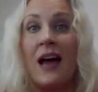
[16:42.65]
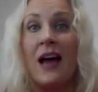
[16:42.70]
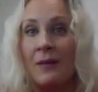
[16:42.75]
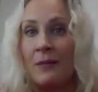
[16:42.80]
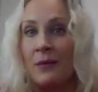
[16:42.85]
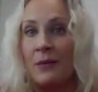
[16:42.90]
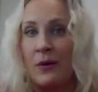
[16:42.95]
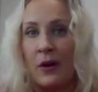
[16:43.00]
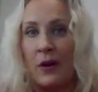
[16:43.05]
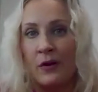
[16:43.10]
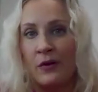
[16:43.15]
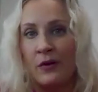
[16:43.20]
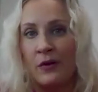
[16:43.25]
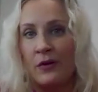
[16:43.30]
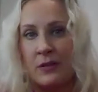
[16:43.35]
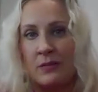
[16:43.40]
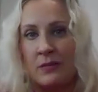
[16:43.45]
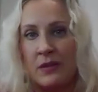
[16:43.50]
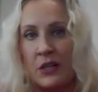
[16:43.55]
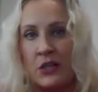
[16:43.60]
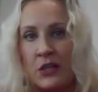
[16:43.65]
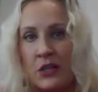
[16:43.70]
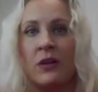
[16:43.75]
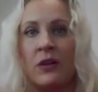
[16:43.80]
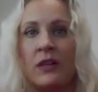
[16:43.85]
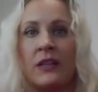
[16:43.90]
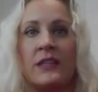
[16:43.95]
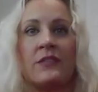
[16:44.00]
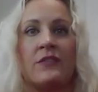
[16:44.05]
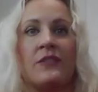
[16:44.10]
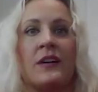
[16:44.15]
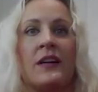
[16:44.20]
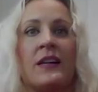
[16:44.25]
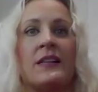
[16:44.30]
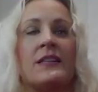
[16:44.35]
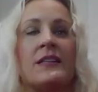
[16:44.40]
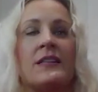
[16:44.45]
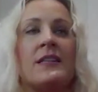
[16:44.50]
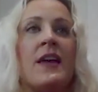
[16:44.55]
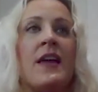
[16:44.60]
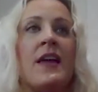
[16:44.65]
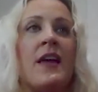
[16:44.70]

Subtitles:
I'm going through something totally different